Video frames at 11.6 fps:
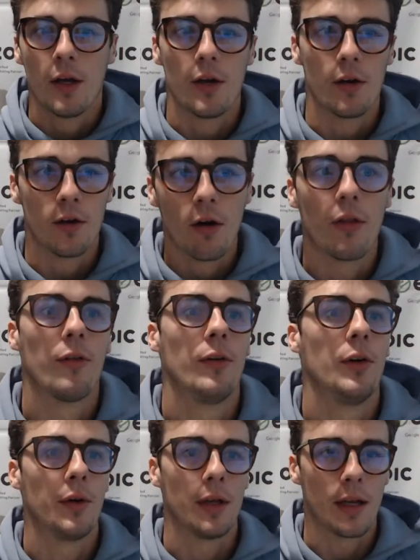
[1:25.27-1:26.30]
can go
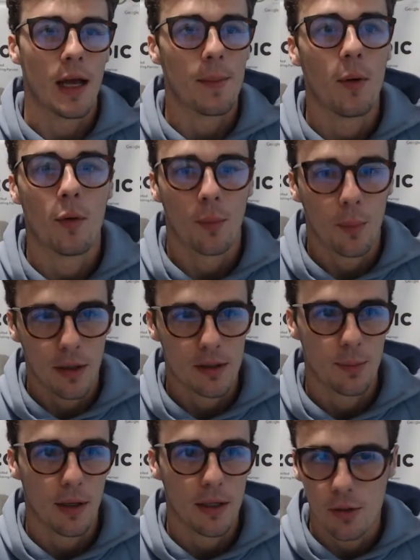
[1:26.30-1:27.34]
through and enable
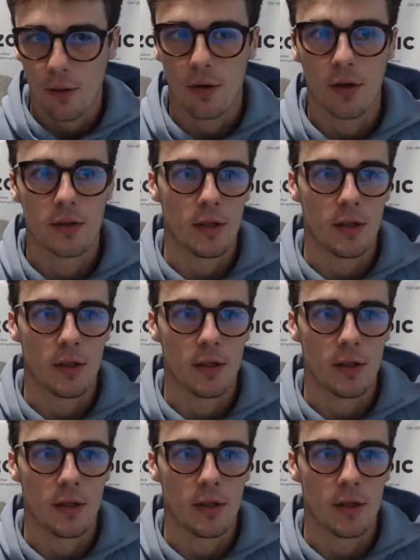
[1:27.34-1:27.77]
WordPress placeholders,